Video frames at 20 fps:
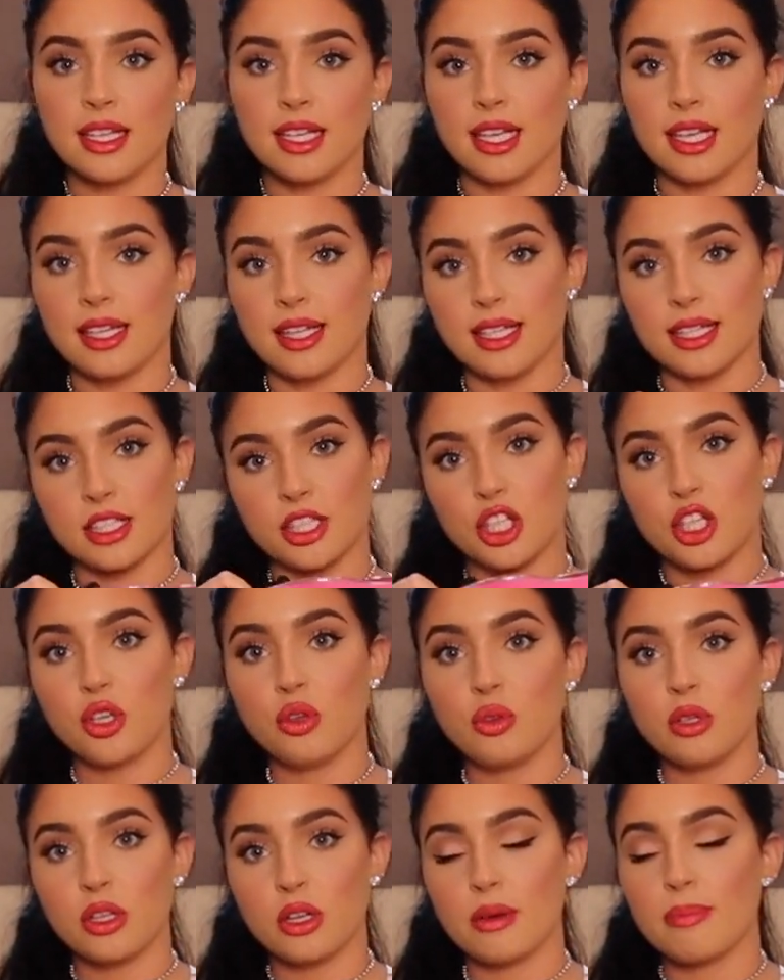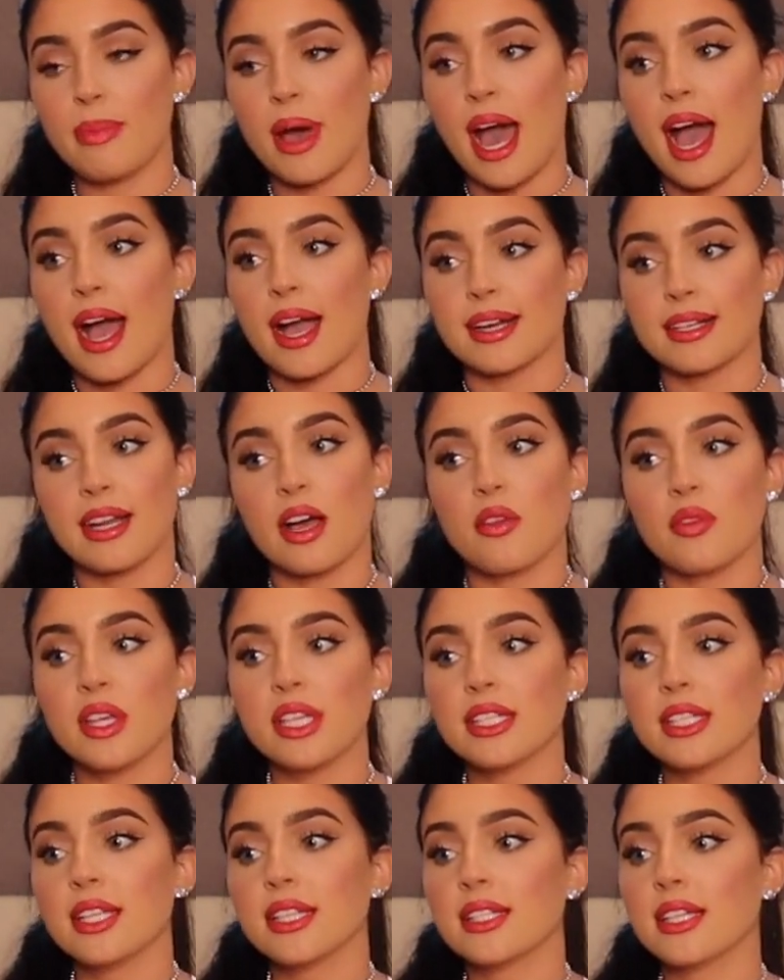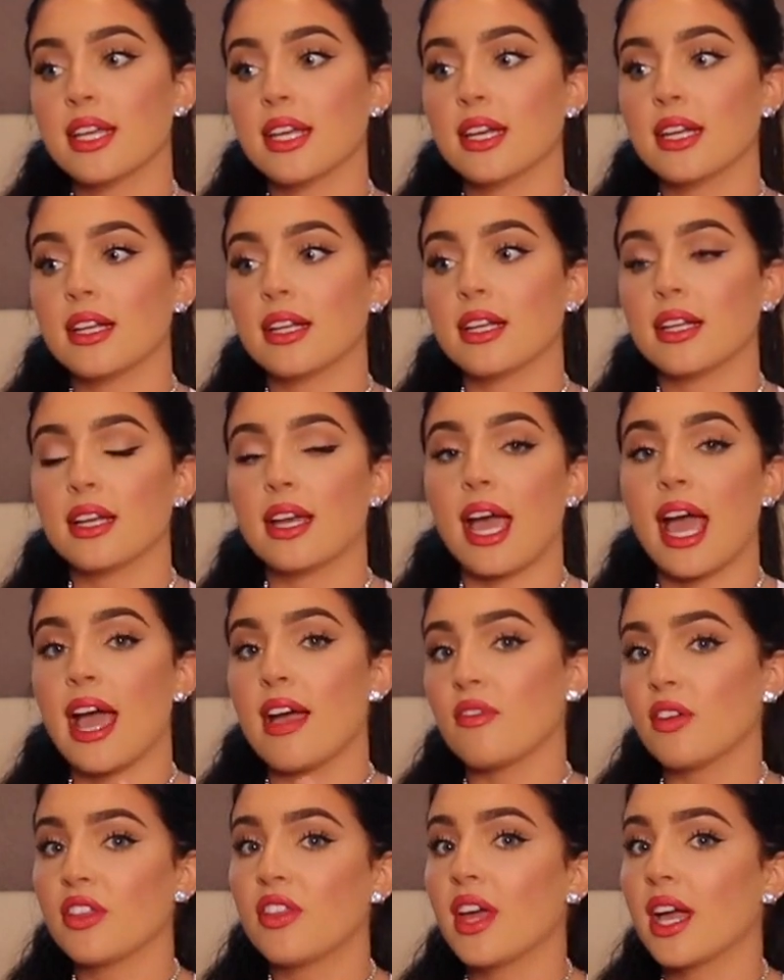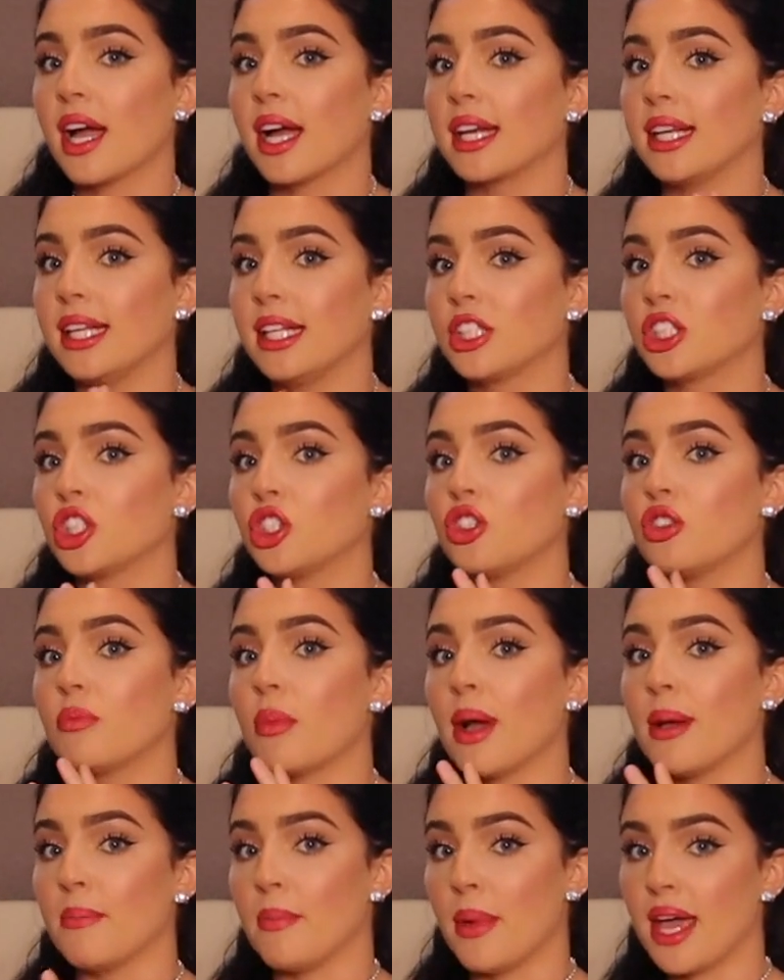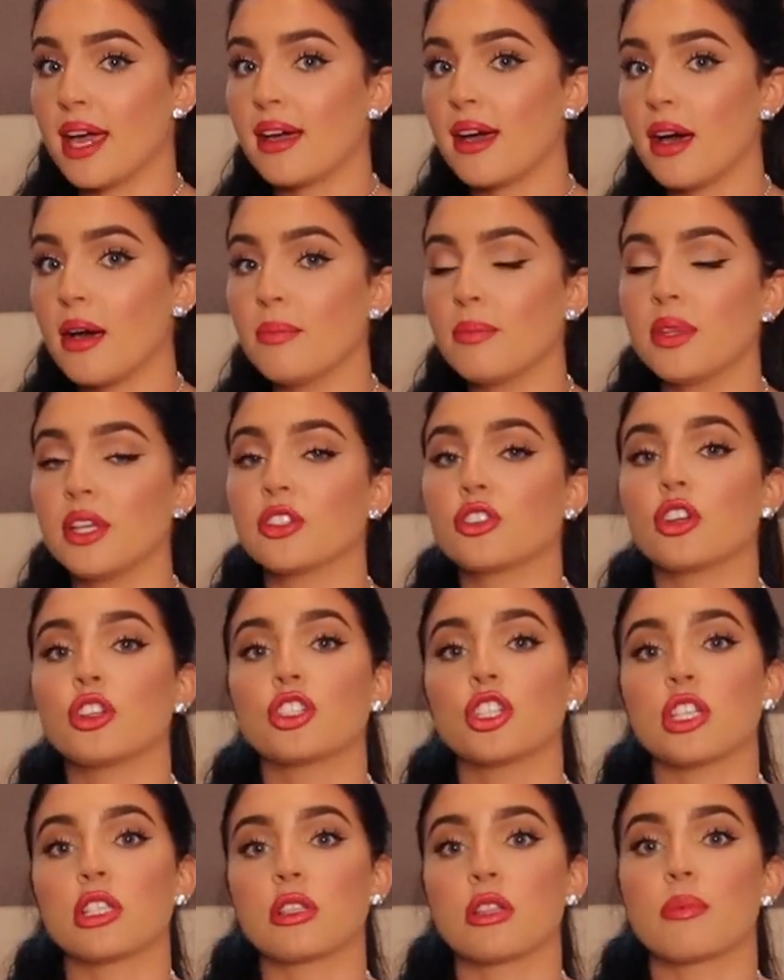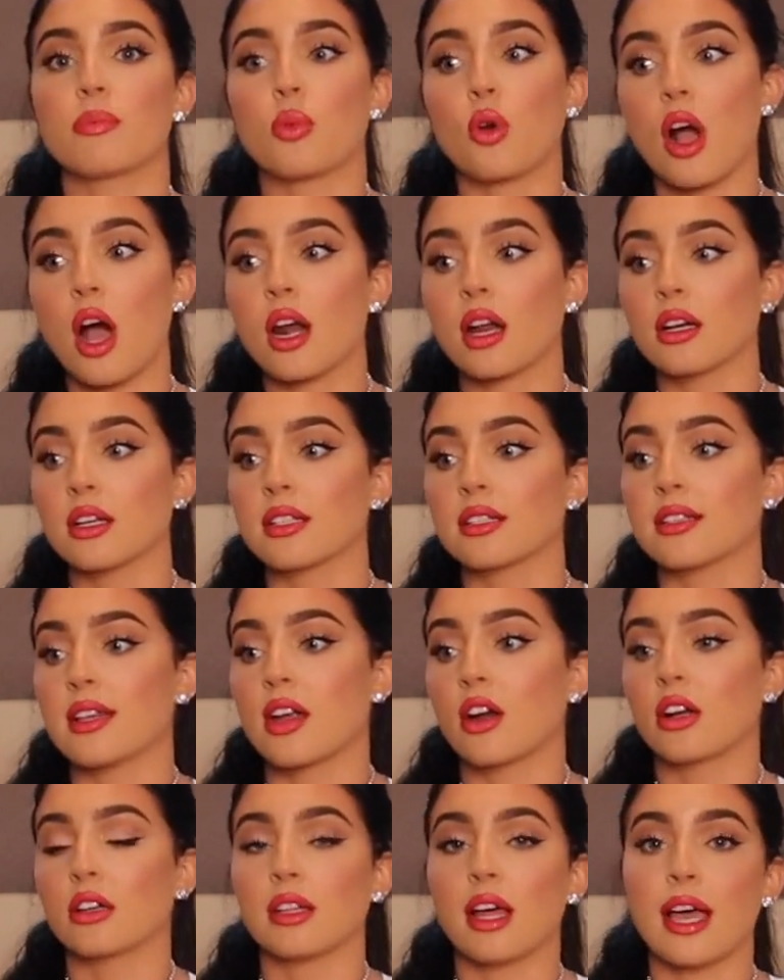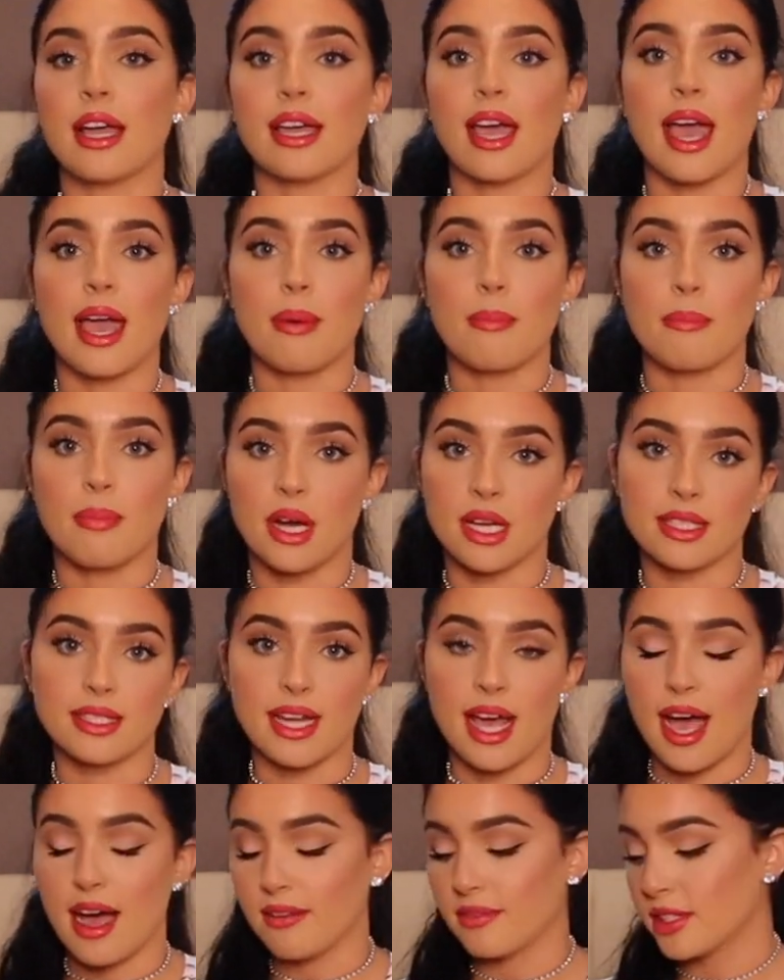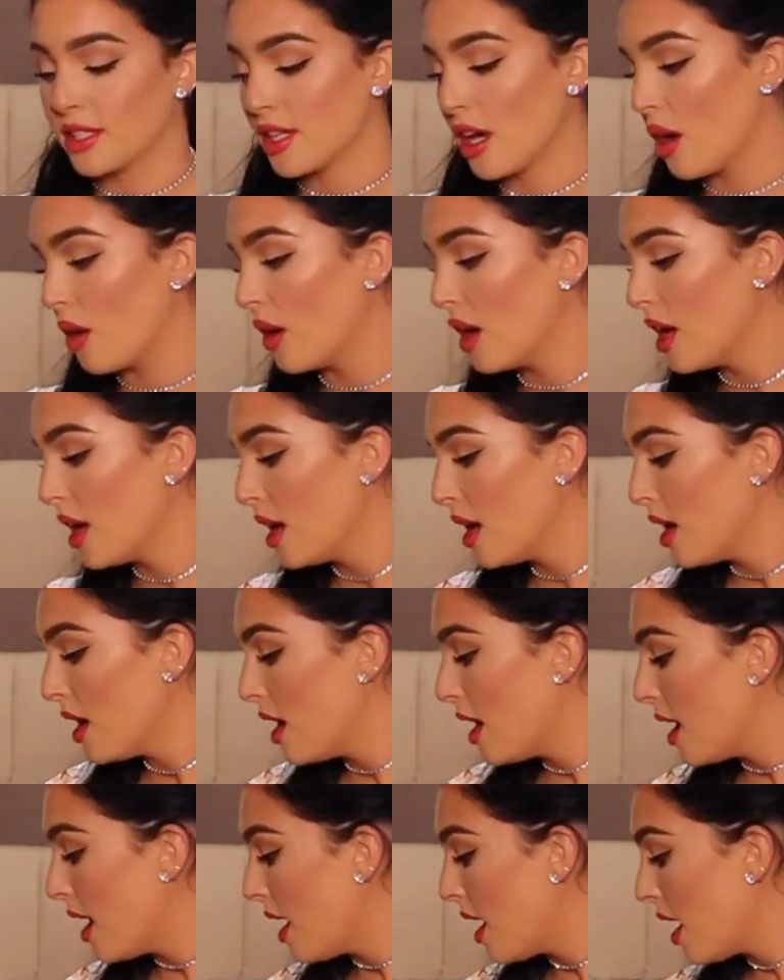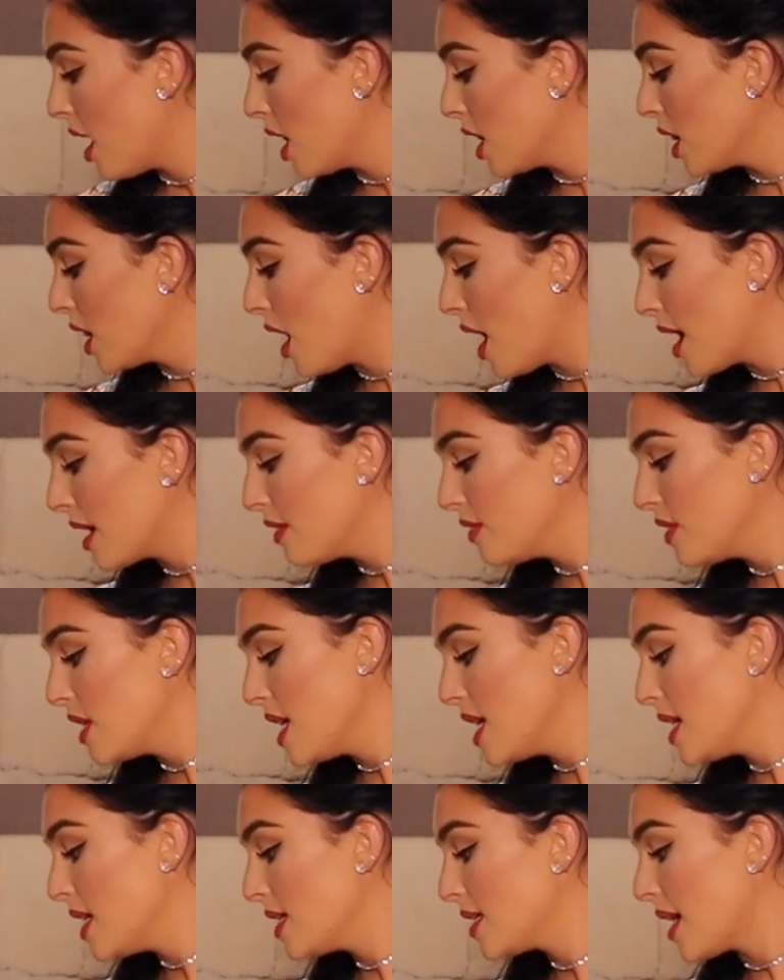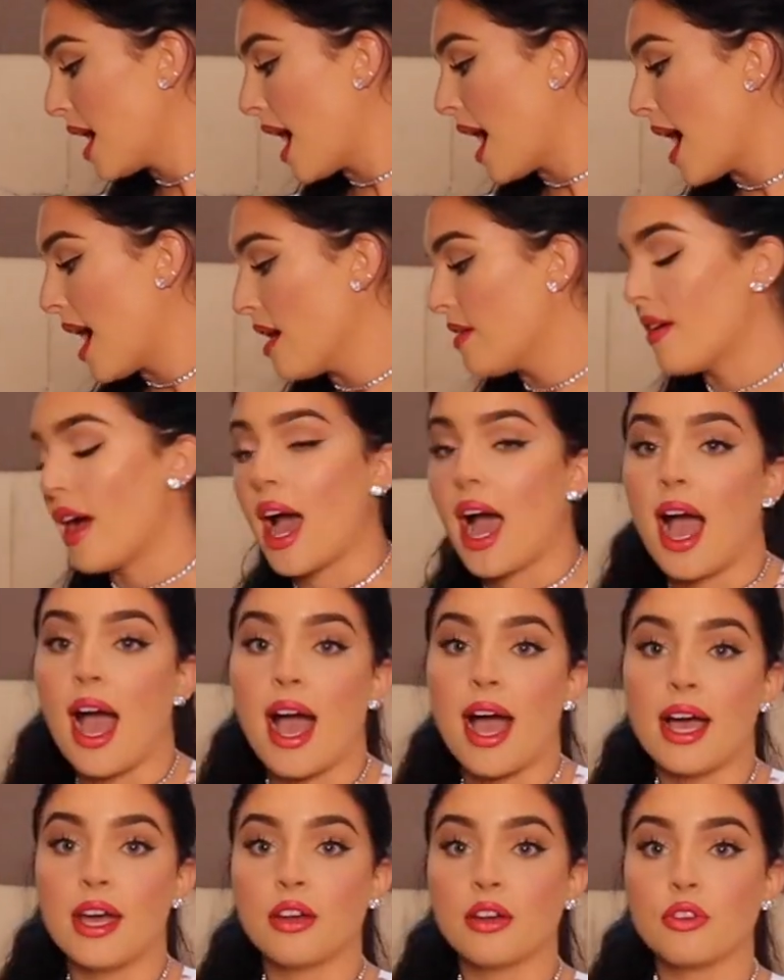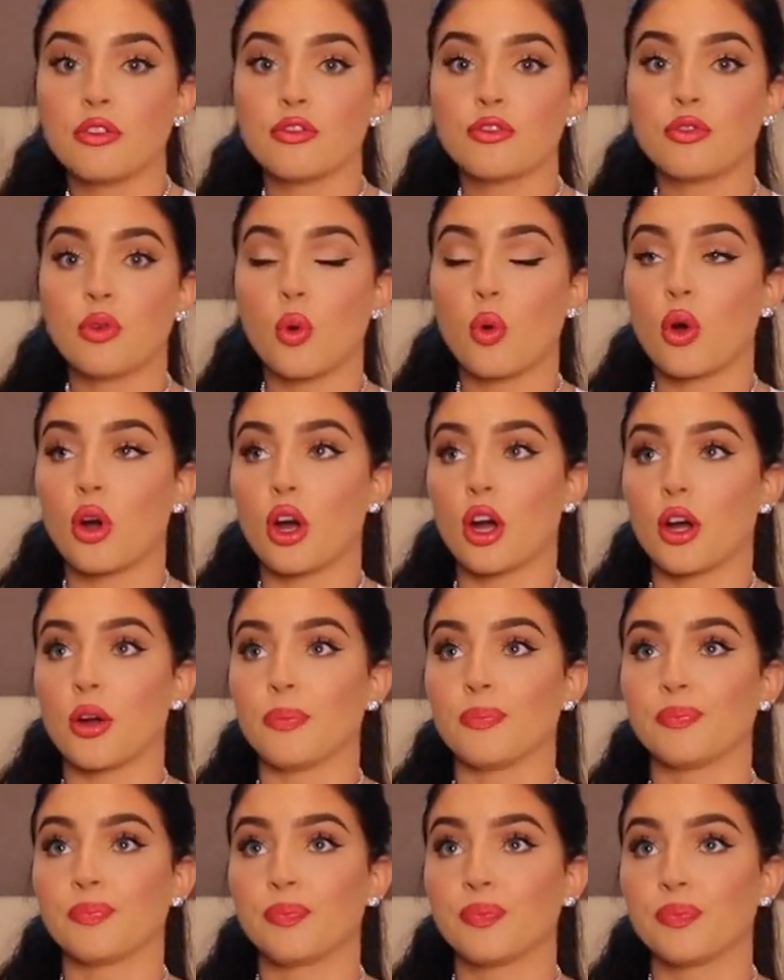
in this cute little bag. Now this isn't everything I need to do my makeup. These are just the products that are like a must-have. So a lot of these I have had for